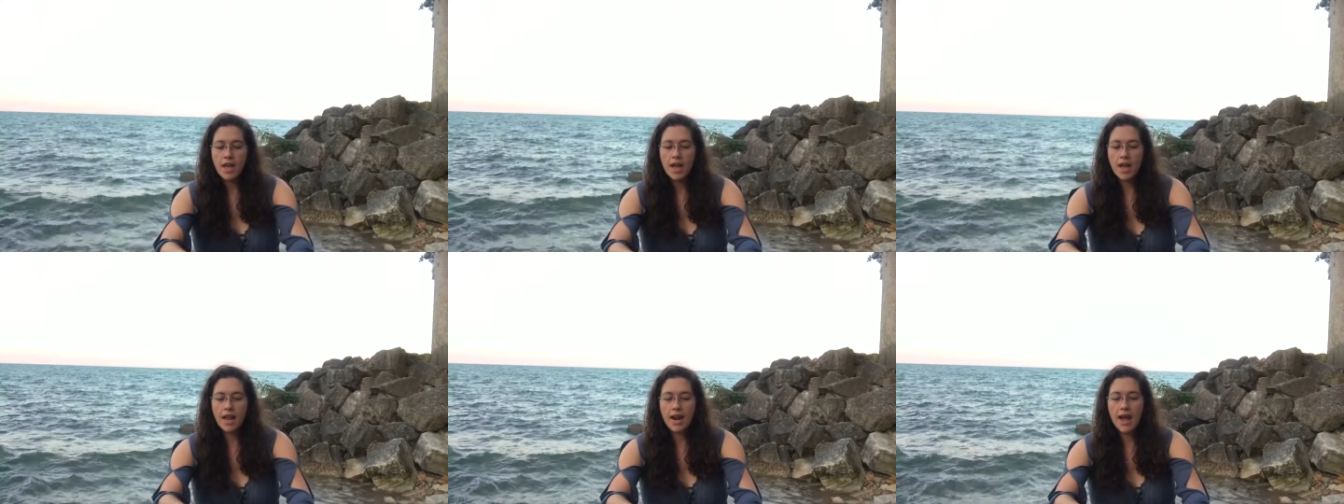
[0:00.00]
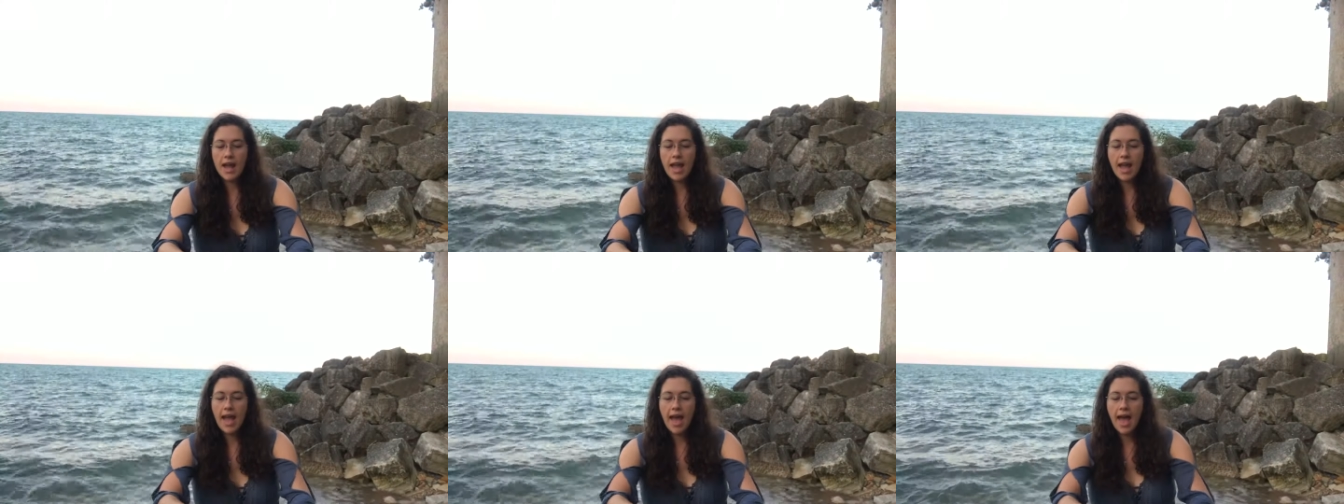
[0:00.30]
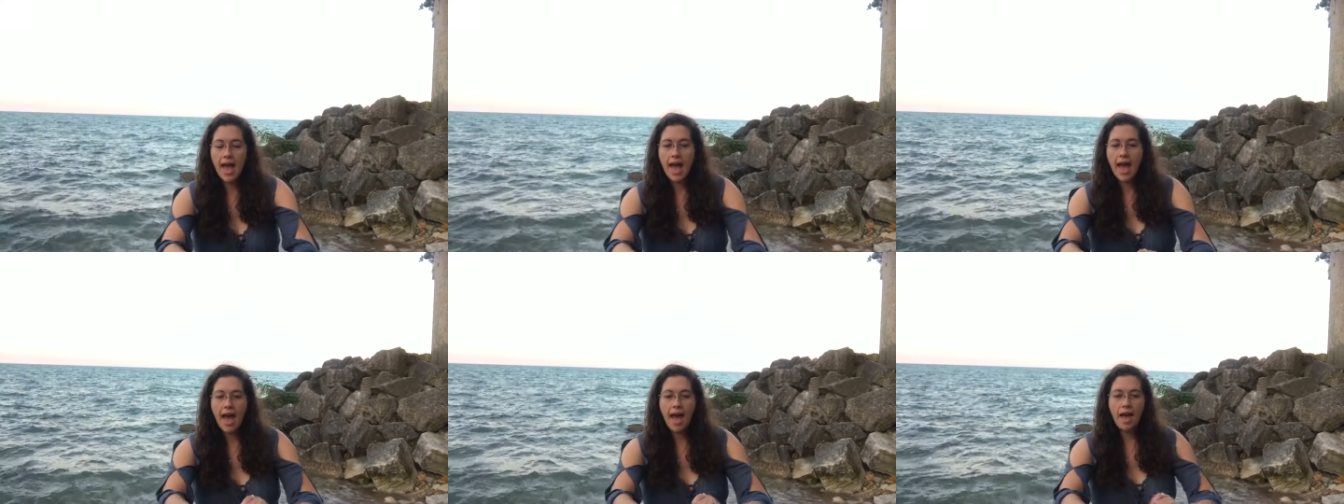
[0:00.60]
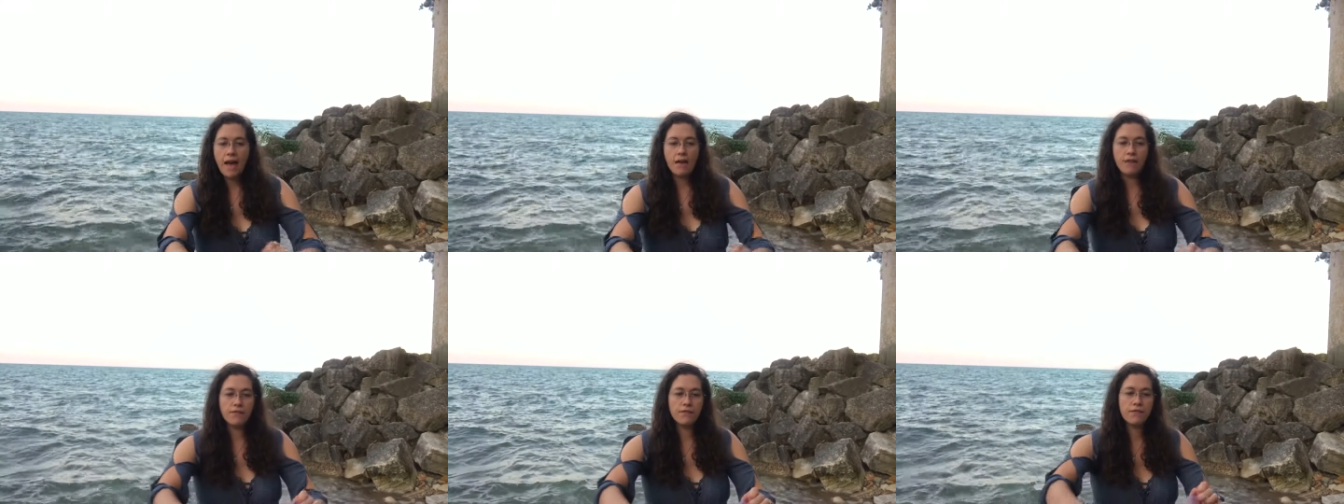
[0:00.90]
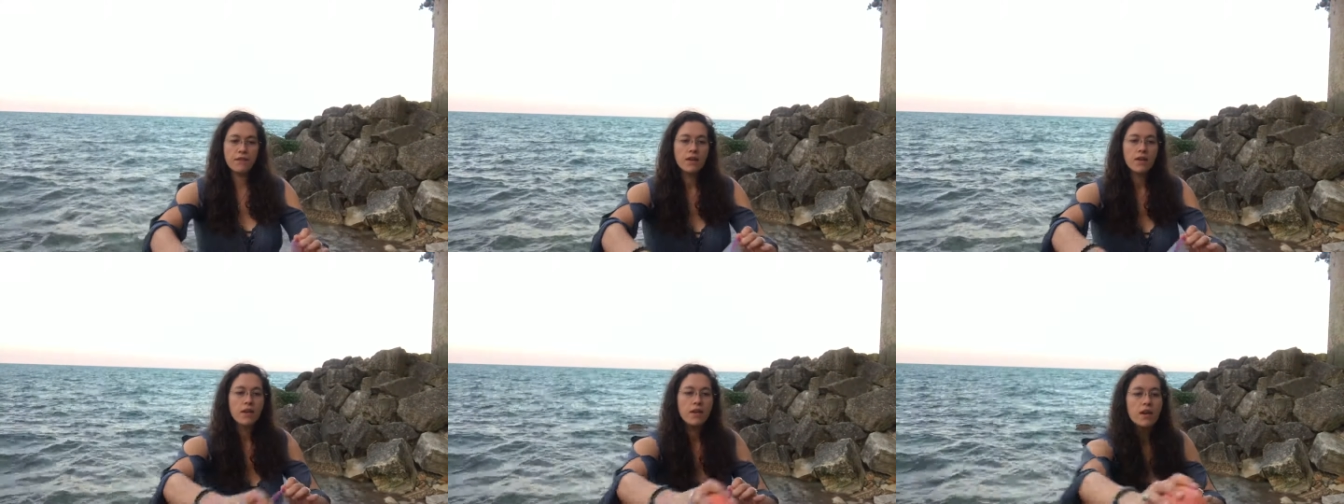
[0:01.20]
and I have
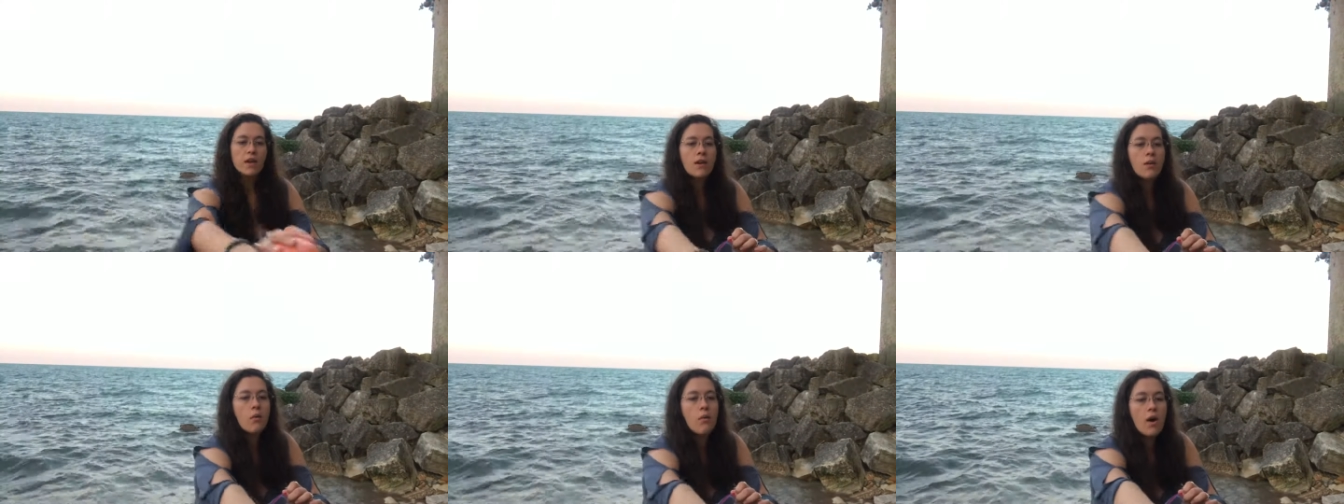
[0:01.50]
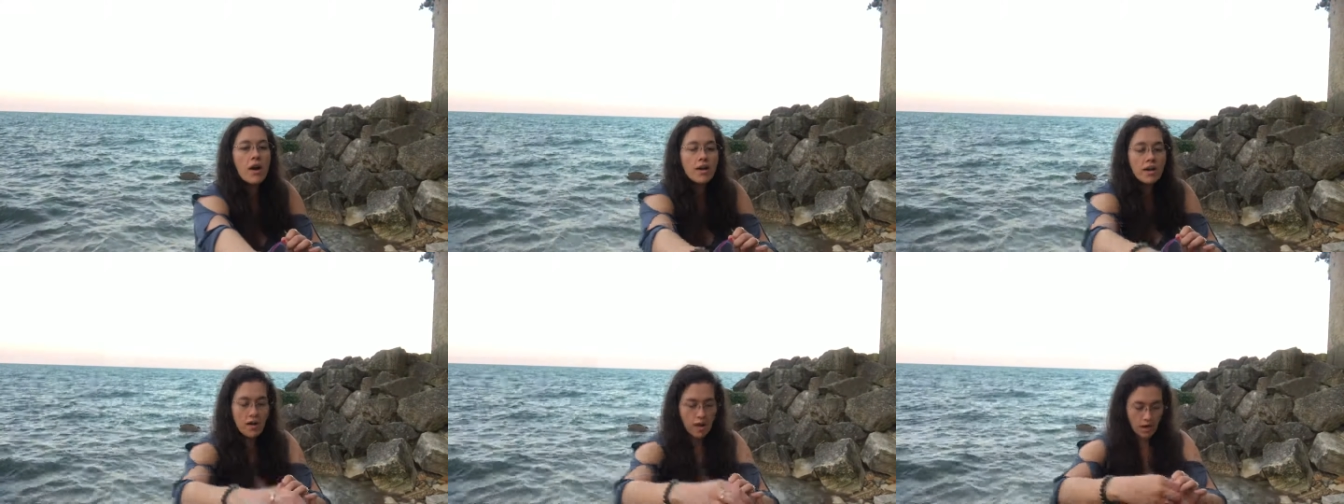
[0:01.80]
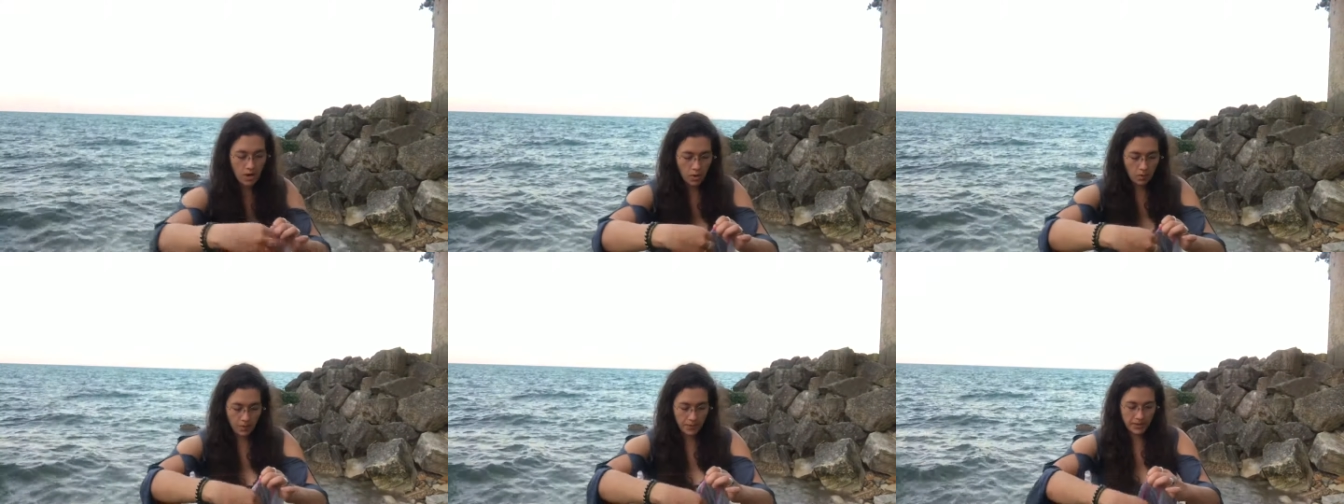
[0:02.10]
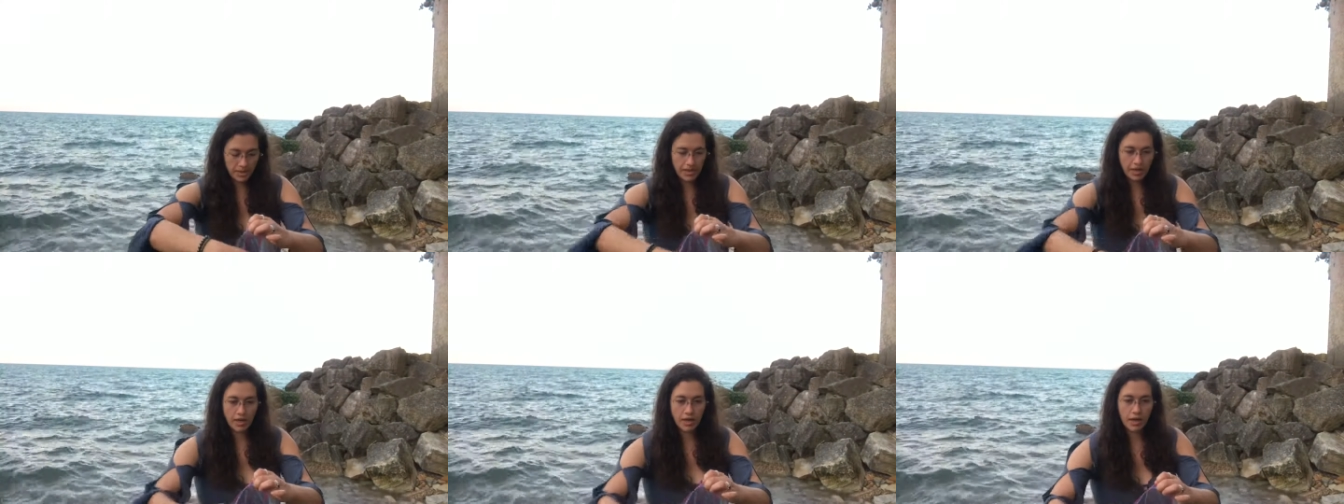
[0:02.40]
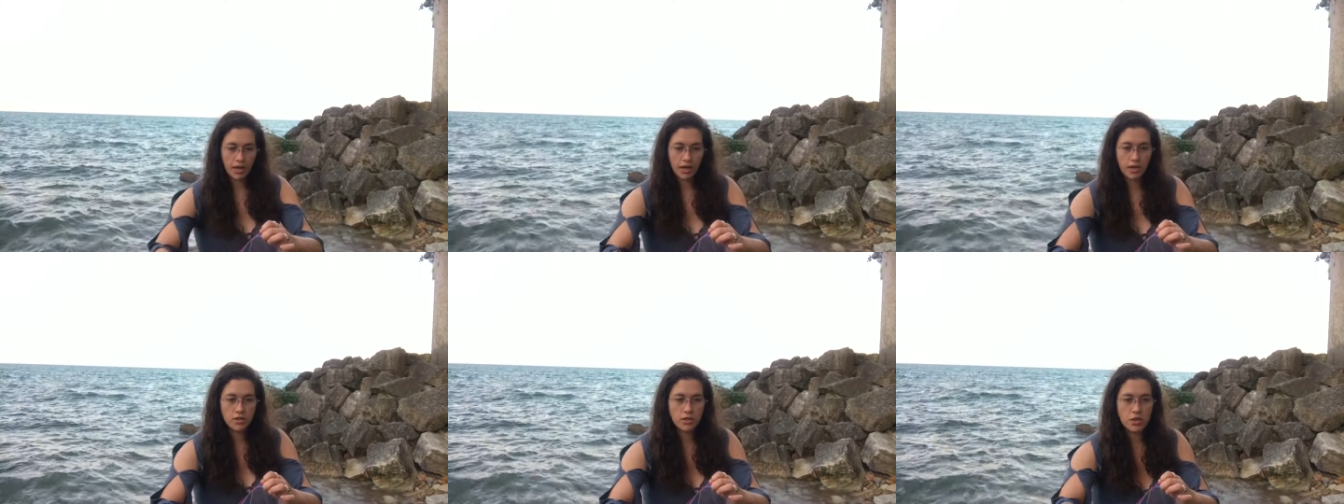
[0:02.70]
one cut open
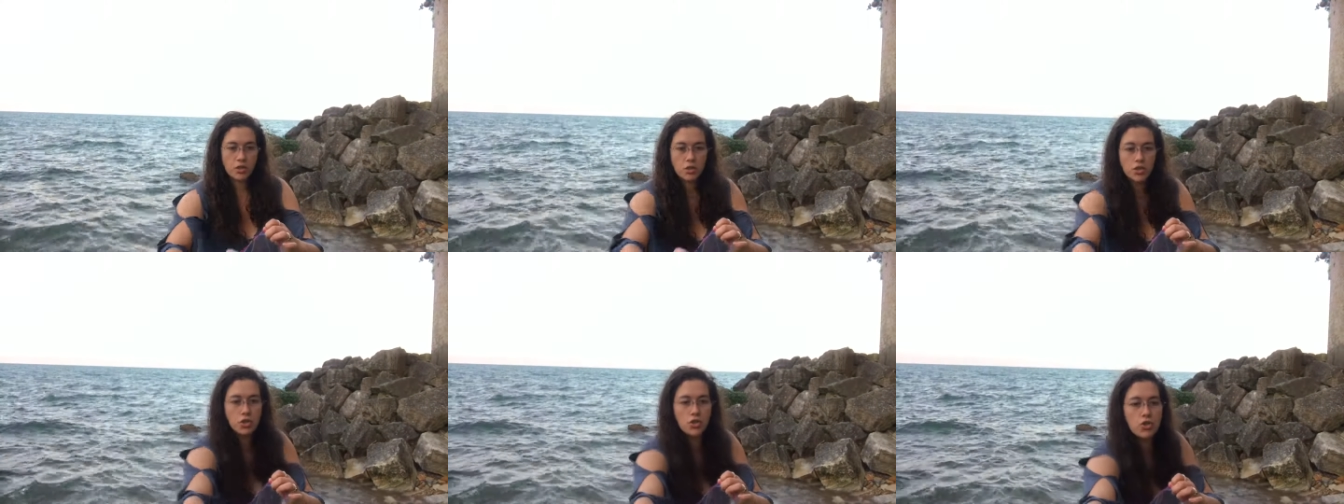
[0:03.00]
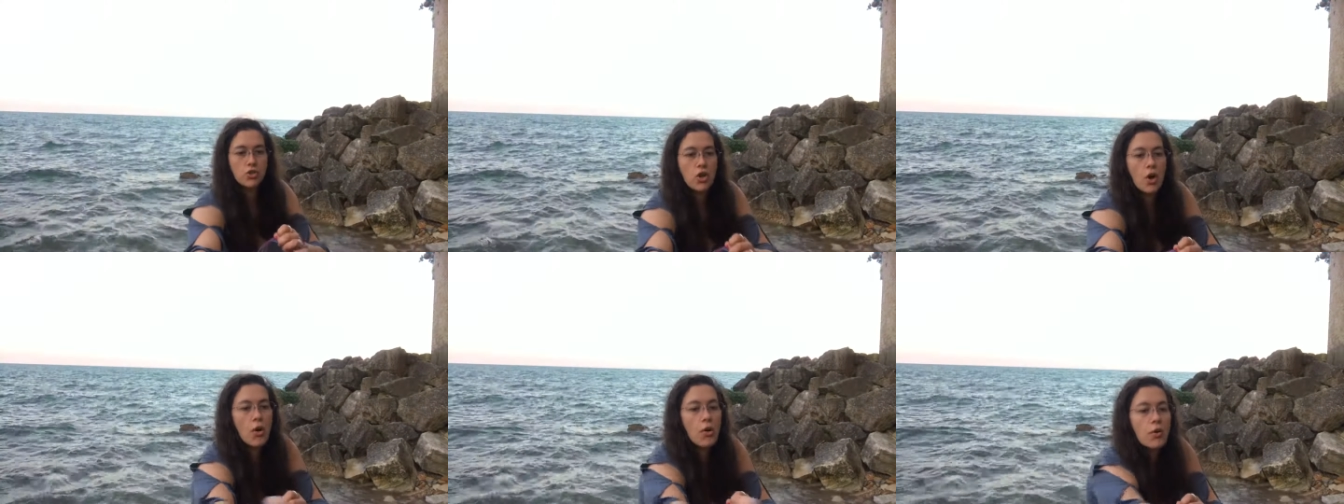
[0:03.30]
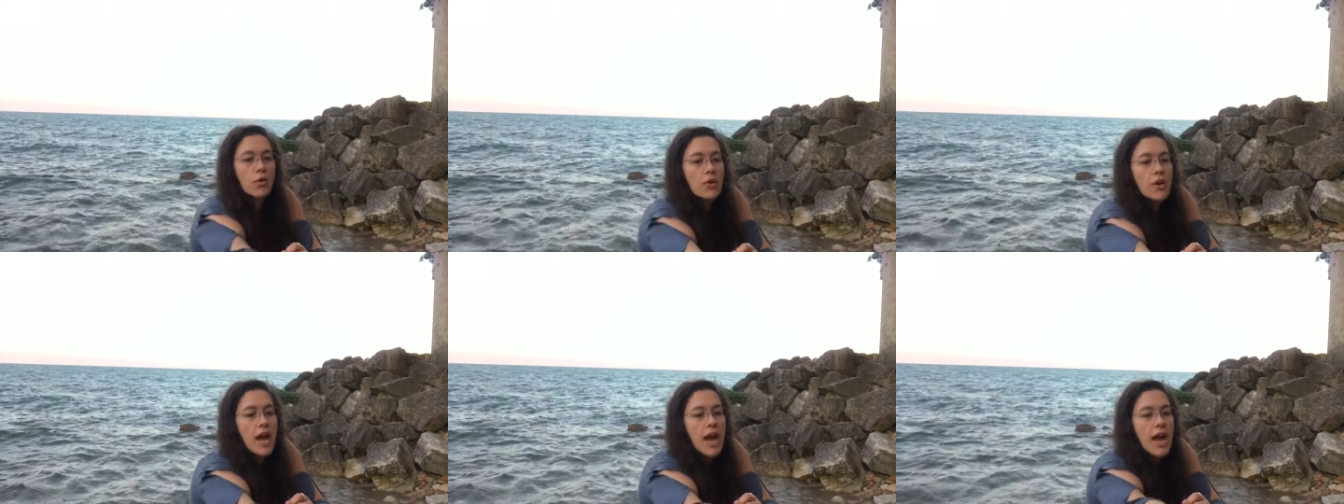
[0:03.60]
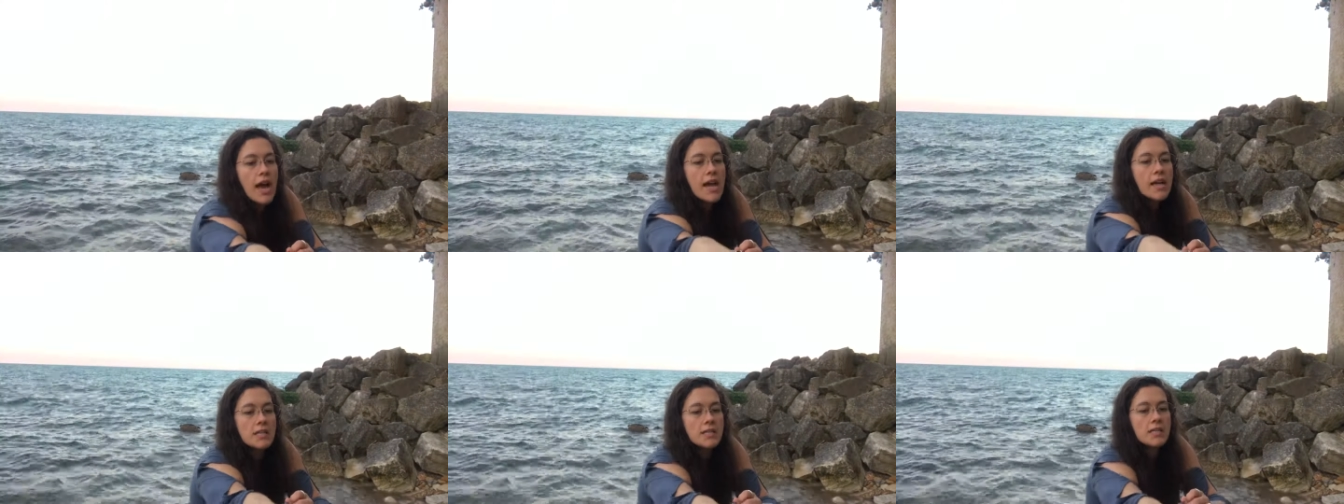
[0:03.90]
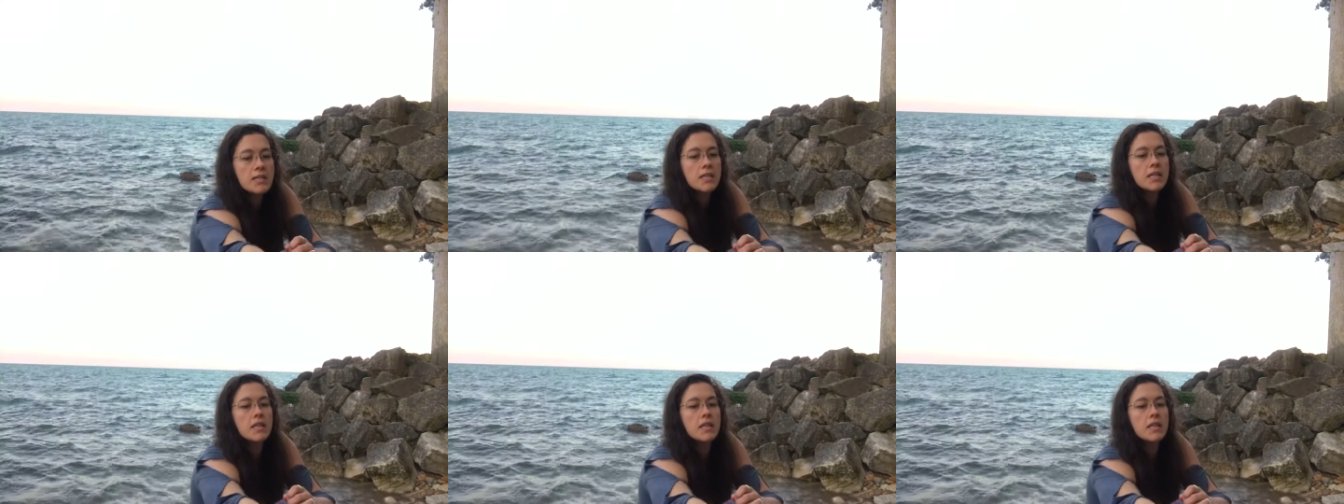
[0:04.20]
here to show you guys